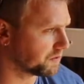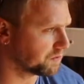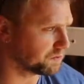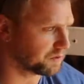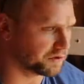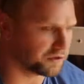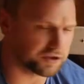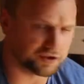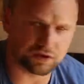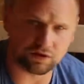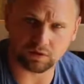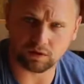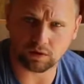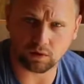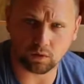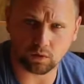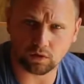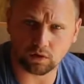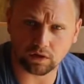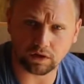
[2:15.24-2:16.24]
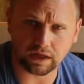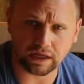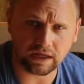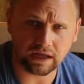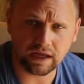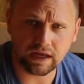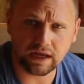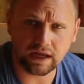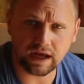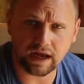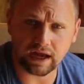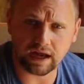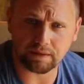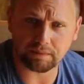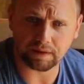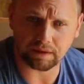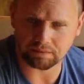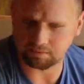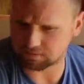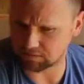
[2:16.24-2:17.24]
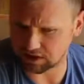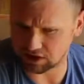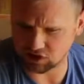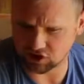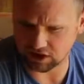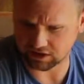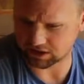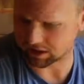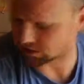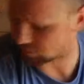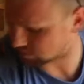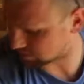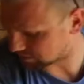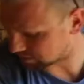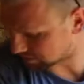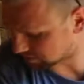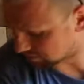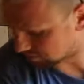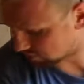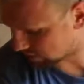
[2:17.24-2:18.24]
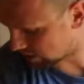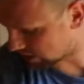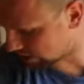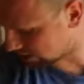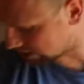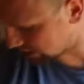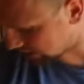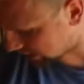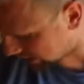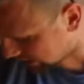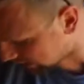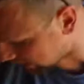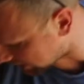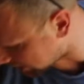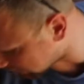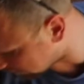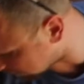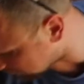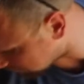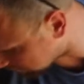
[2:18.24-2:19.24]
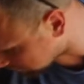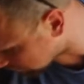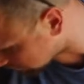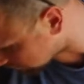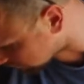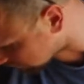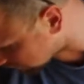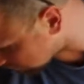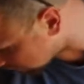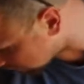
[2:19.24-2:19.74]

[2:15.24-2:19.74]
we just do it orally and inject it into a piece of bread, and then we're good to